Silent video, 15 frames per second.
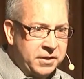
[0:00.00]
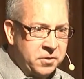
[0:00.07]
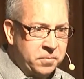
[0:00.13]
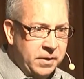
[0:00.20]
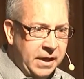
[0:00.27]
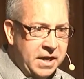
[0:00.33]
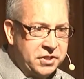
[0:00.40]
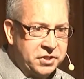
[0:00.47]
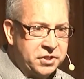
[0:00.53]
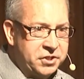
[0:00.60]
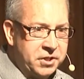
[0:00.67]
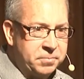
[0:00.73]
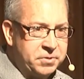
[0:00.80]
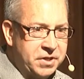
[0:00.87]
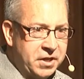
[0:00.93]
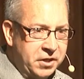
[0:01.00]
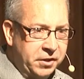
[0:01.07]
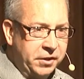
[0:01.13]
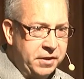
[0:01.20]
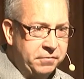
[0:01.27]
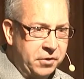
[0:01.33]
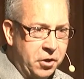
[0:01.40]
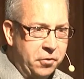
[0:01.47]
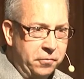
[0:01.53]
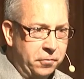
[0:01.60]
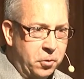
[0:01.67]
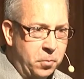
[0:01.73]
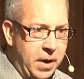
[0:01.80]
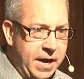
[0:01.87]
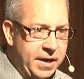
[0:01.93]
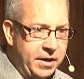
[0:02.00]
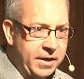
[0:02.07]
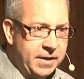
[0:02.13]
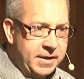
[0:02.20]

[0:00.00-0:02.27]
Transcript: relationships that you leave go for a while,